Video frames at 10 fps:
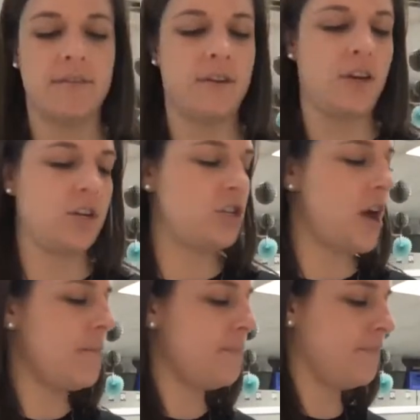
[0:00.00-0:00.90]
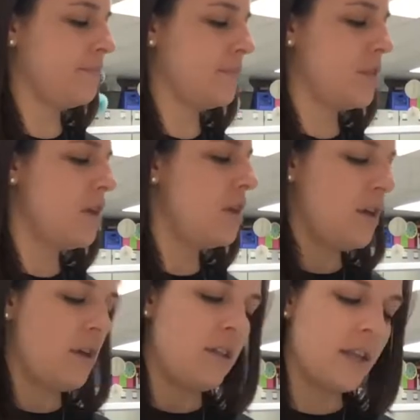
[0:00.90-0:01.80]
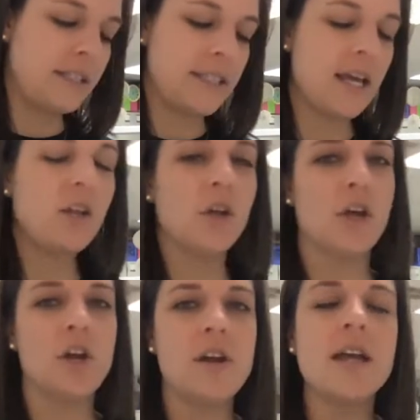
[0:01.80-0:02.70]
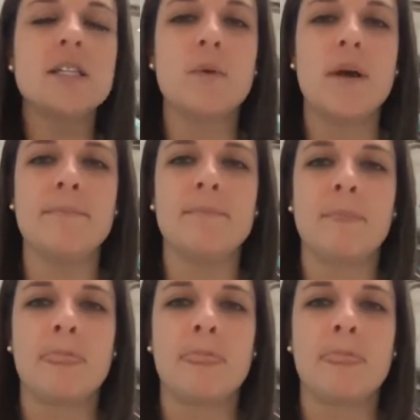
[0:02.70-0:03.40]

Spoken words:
Very good job. Let's take a look at our next one.